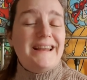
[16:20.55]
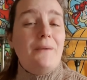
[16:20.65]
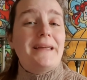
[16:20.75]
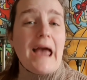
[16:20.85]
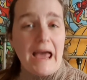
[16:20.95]

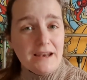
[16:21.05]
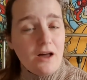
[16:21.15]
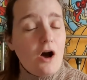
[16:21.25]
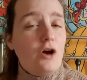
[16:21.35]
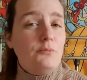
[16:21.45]
Now,
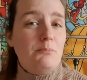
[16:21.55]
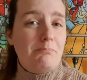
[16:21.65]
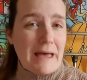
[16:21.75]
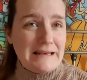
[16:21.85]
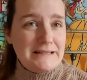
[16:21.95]
again, I'm
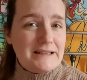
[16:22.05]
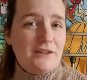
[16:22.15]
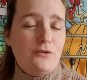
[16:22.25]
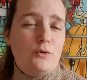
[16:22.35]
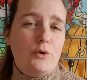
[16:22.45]

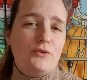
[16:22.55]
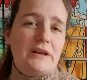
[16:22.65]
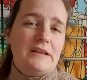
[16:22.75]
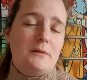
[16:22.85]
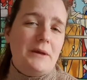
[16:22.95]
bending the rules a
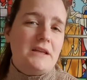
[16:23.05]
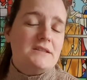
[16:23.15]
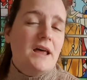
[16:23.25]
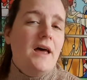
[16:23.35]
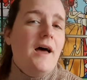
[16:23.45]
little bit